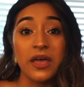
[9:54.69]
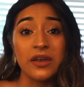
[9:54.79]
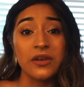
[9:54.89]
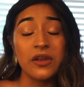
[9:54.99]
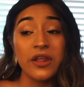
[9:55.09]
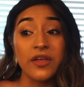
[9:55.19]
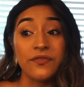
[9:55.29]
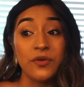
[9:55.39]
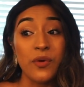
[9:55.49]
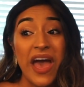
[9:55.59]
And if
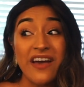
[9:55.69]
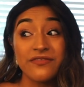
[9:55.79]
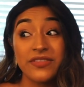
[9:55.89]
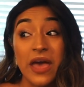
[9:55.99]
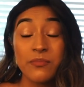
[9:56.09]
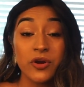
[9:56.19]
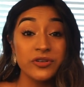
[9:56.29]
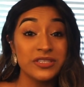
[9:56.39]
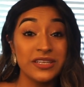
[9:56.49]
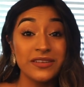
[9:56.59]
you have that
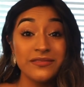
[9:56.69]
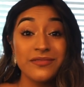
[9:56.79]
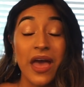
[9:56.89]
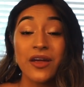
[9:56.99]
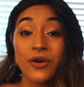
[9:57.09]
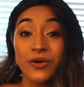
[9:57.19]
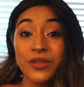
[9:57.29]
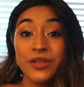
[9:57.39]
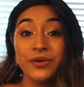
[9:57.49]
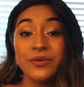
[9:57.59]
person that hurt
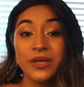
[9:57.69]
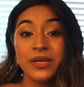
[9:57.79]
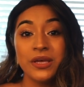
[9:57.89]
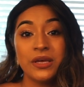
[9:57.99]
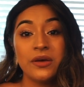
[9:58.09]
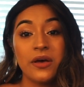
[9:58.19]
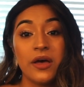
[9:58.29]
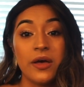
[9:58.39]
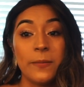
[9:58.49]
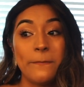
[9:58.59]
you
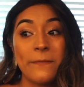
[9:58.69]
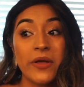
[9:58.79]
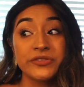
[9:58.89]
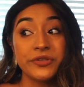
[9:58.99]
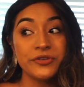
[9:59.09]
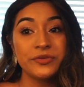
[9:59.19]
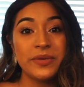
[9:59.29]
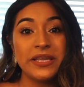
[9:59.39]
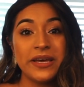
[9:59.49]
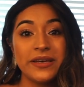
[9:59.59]
on social
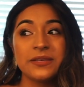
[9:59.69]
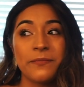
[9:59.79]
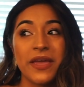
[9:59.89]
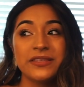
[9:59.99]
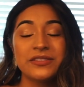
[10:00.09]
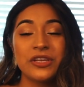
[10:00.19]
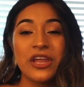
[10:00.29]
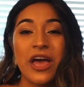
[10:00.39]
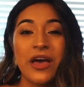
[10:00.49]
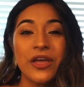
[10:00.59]
media, it depends on
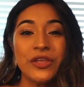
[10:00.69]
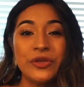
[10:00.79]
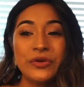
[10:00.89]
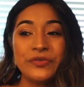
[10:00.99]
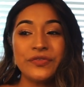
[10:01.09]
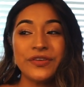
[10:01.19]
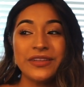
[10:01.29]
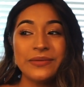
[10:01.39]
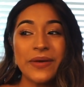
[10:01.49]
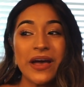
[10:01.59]
how you
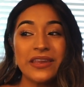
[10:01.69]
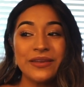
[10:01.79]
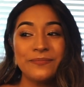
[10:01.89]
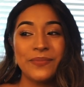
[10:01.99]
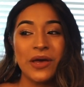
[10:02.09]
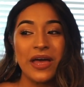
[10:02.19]
feel about it, but